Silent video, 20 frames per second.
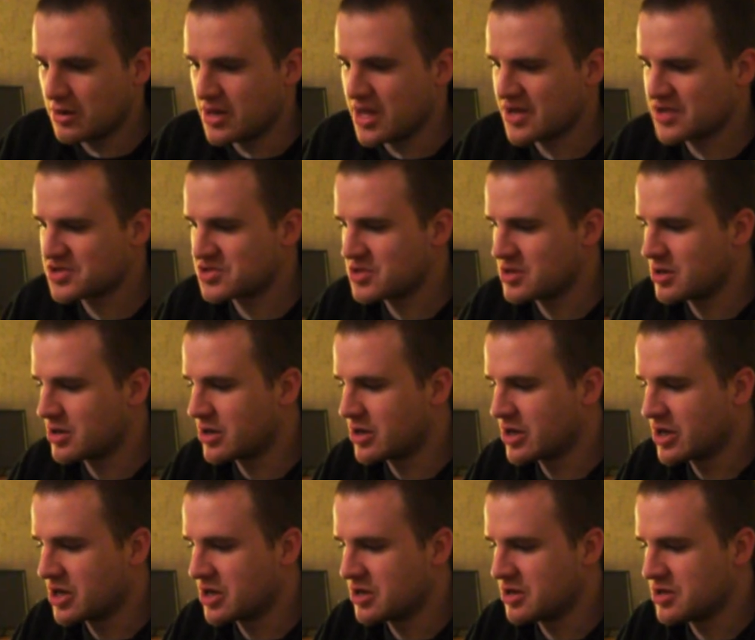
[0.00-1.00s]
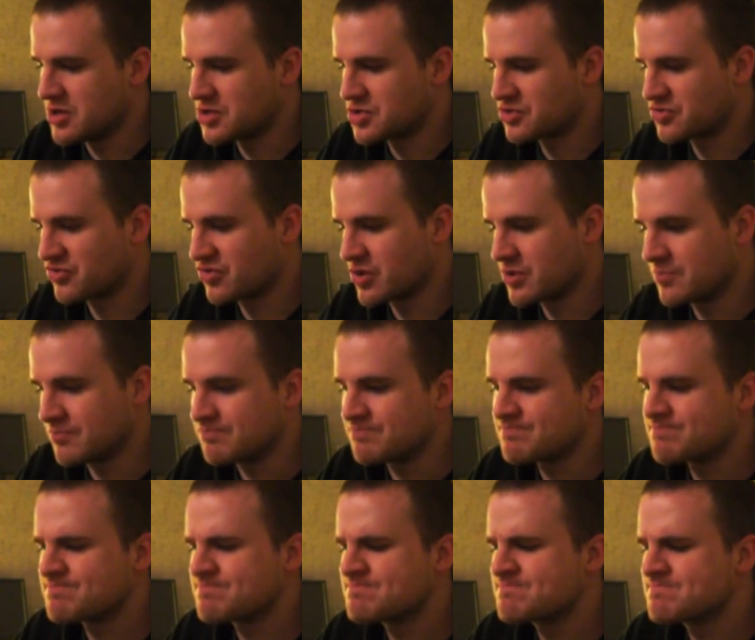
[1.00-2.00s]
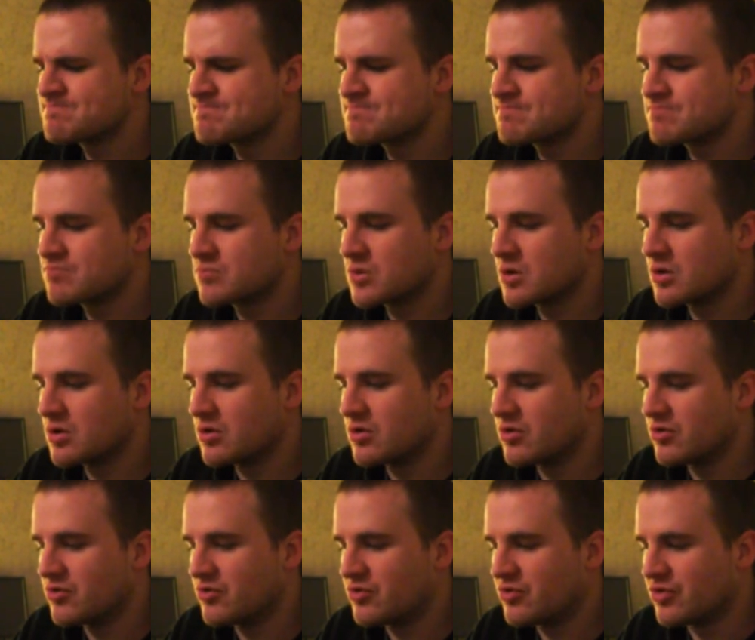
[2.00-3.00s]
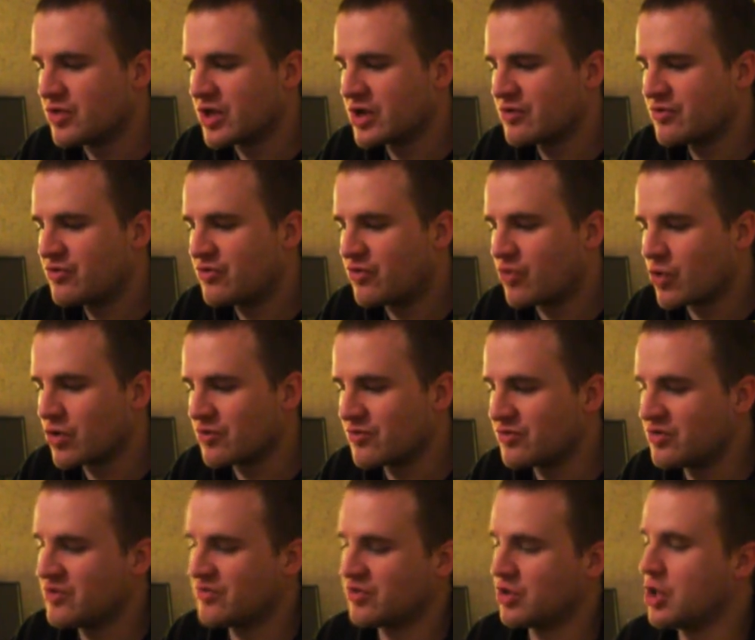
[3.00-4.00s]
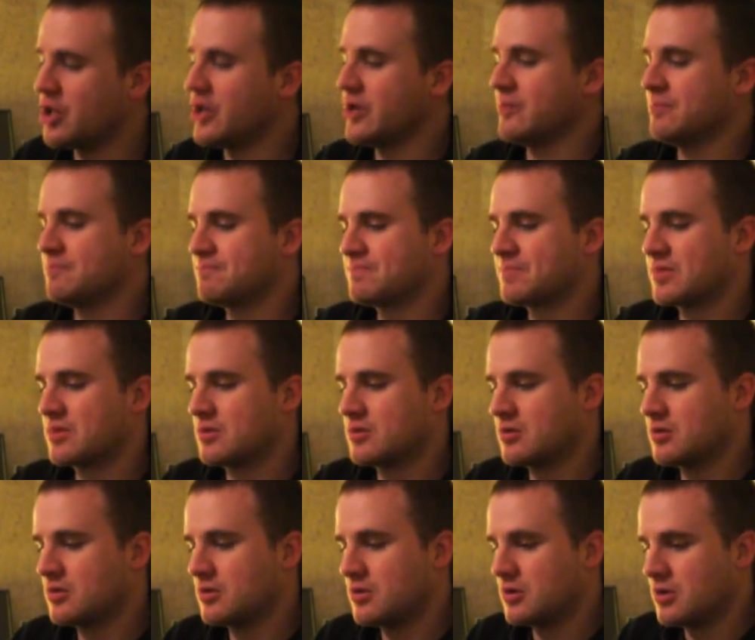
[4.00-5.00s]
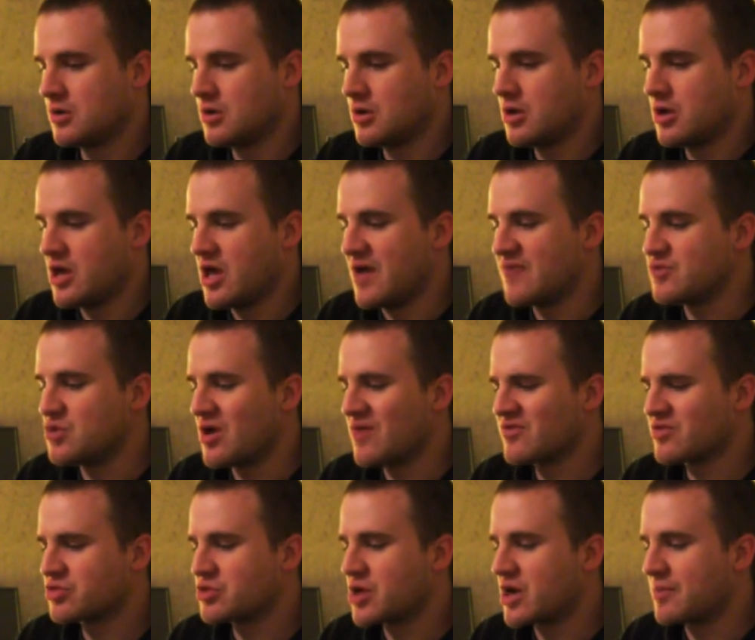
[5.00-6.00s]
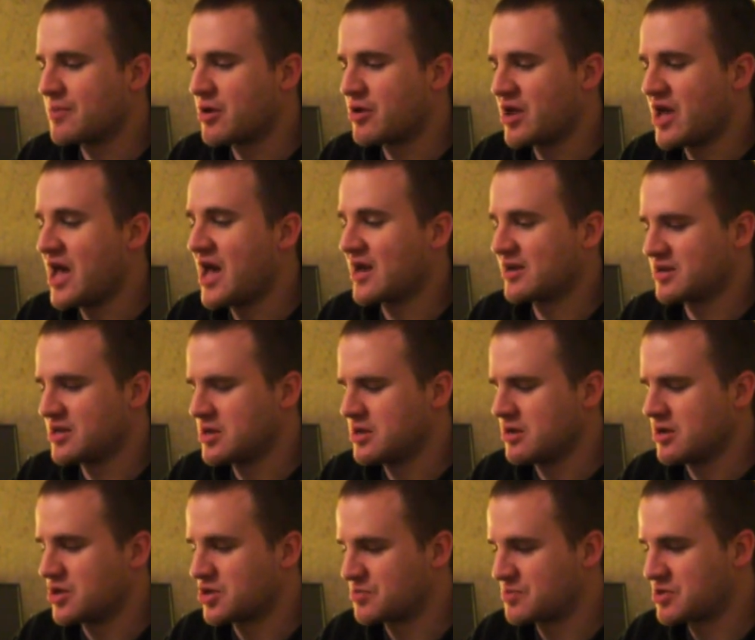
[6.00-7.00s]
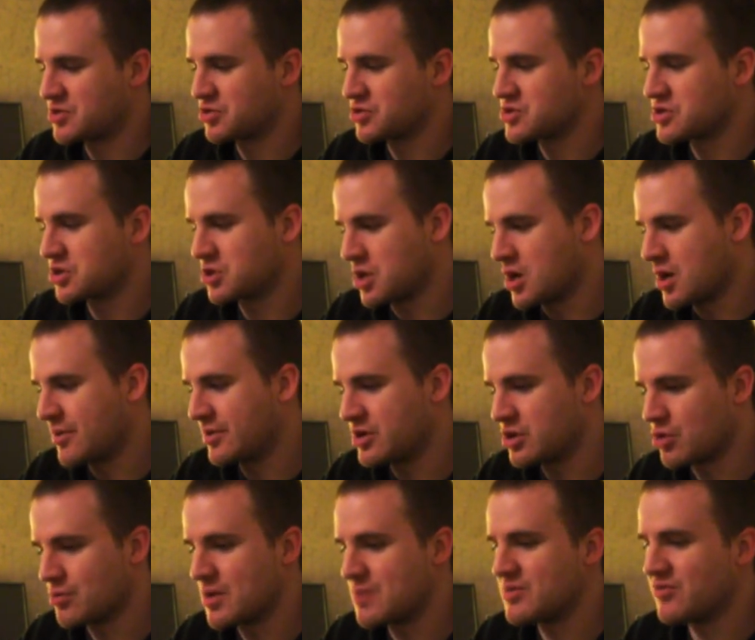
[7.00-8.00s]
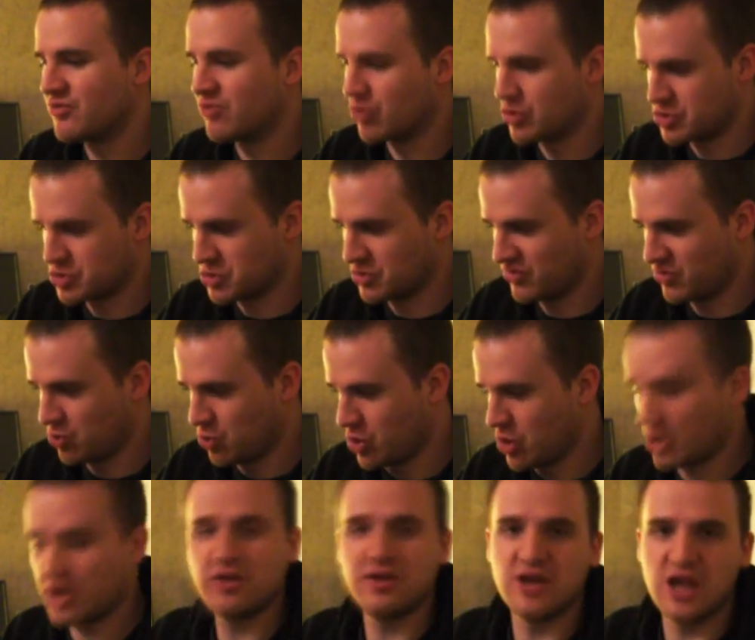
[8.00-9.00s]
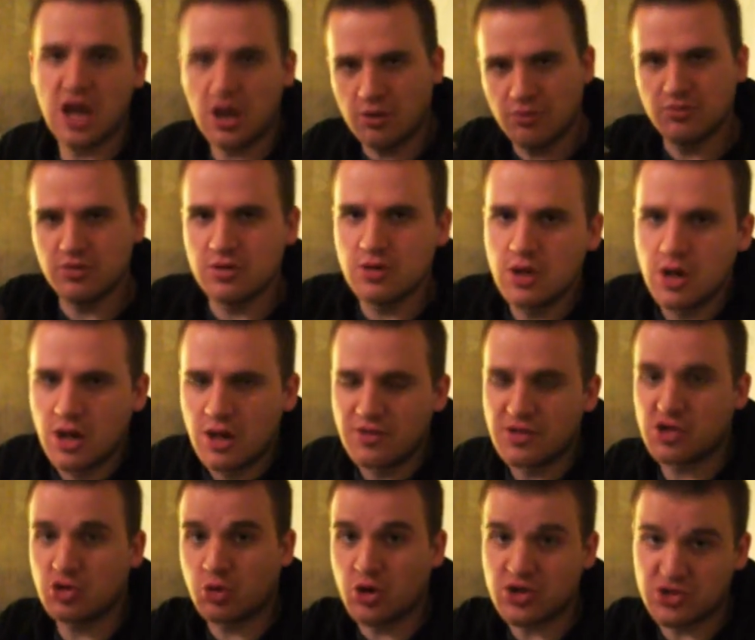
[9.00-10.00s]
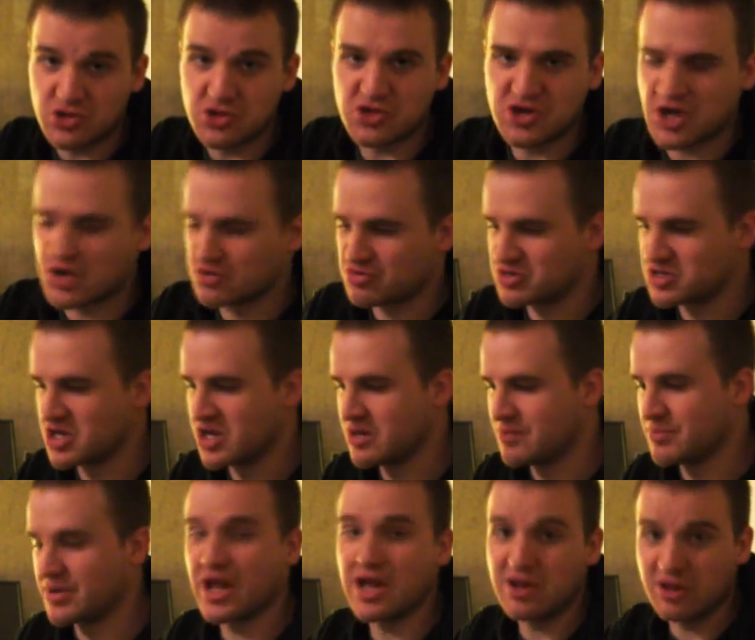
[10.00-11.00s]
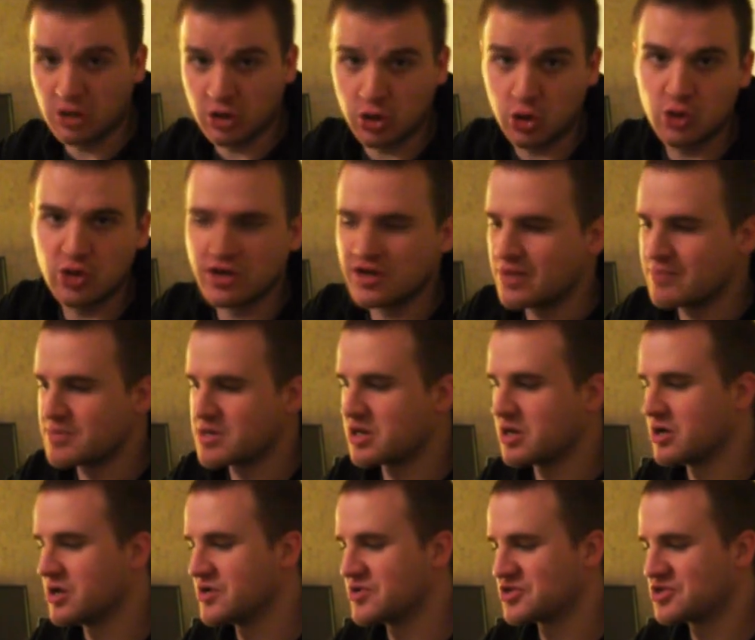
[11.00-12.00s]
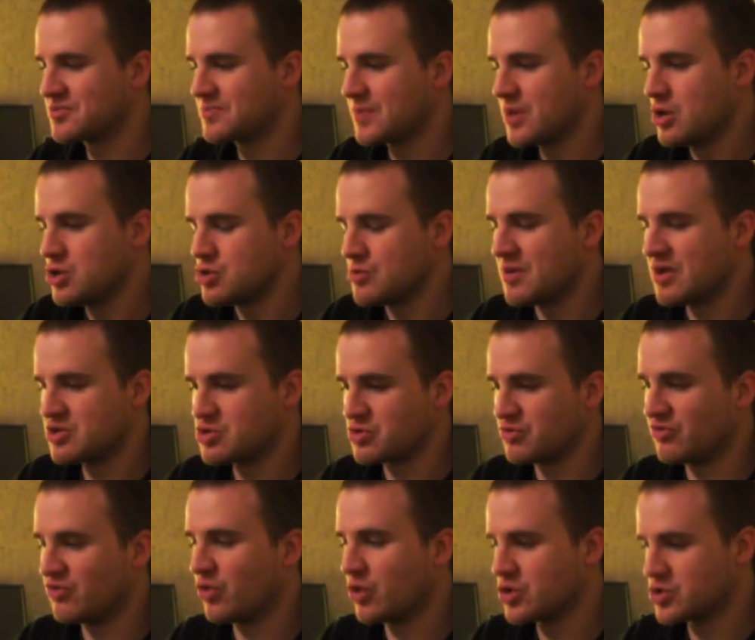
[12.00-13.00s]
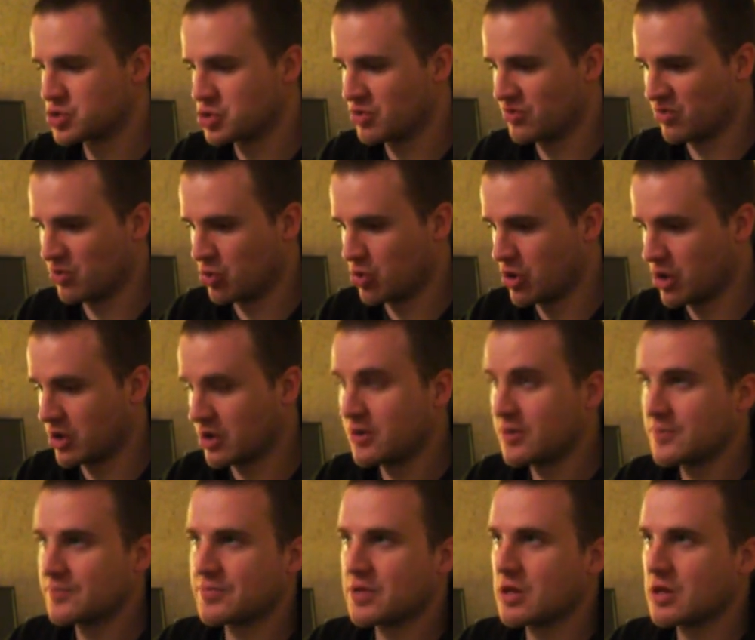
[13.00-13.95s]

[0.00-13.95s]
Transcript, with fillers: Next uh, is from Flood of Fort Vivlon. Have you ever thought about acting, especially in comedy or maybe voiceover work? Now, this question sounds redundant, but I included it because you mentioned voiceover work.